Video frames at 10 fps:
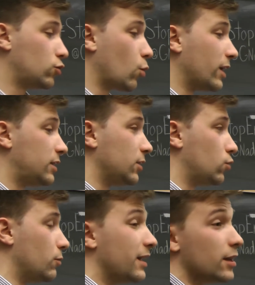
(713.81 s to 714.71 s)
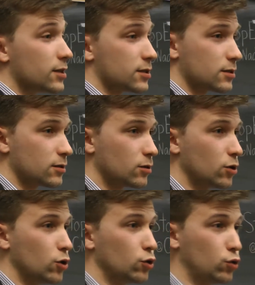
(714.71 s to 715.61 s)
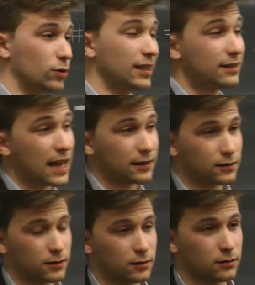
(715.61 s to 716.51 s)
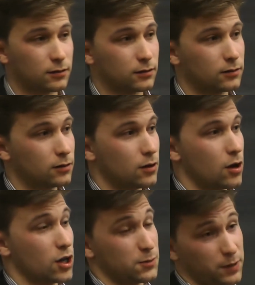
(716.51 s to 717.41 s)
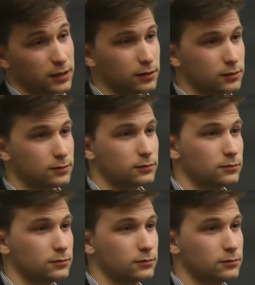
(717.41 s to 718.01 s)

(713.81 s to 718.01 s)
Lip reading: 22 minutes to detect a spill.